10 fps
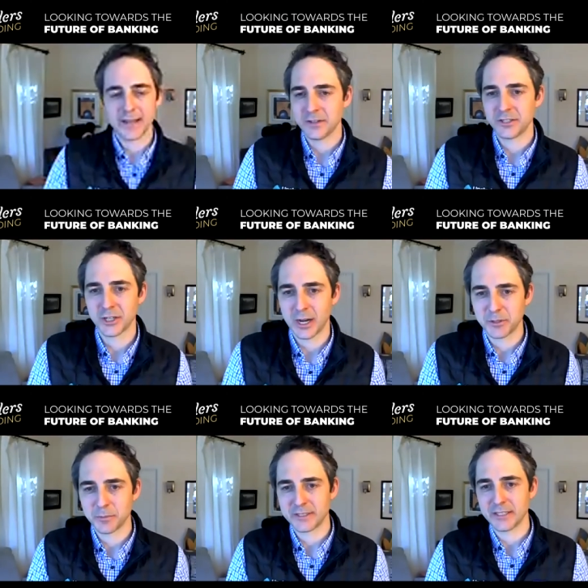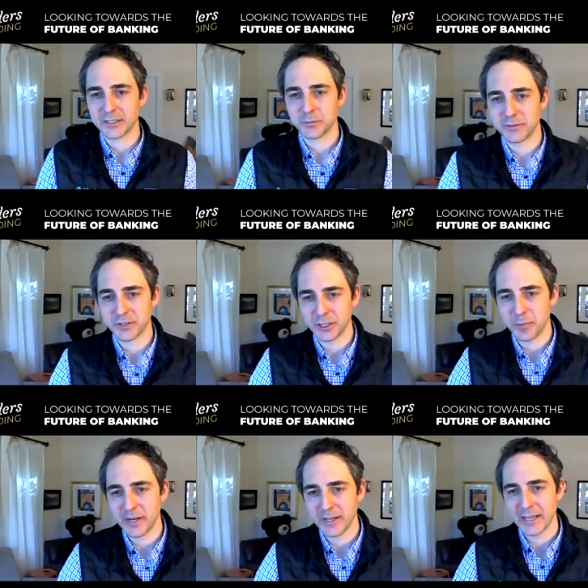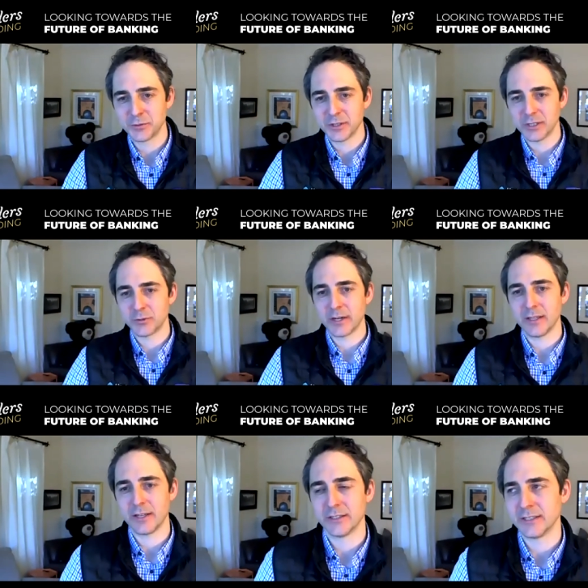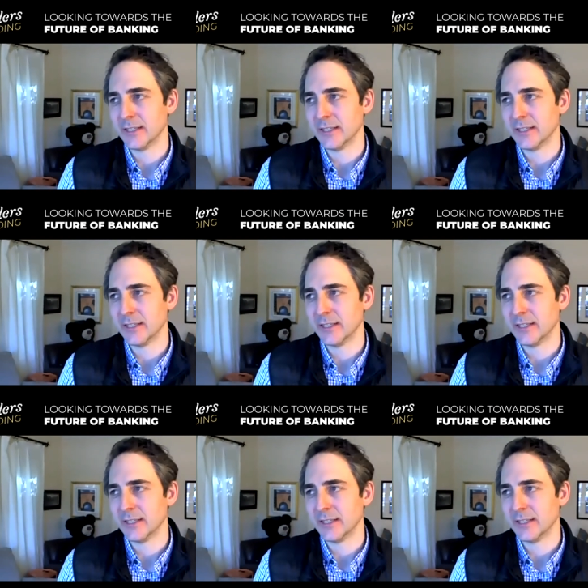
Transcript: hear that you're optimistic because we've certainly been engaged with those regulators.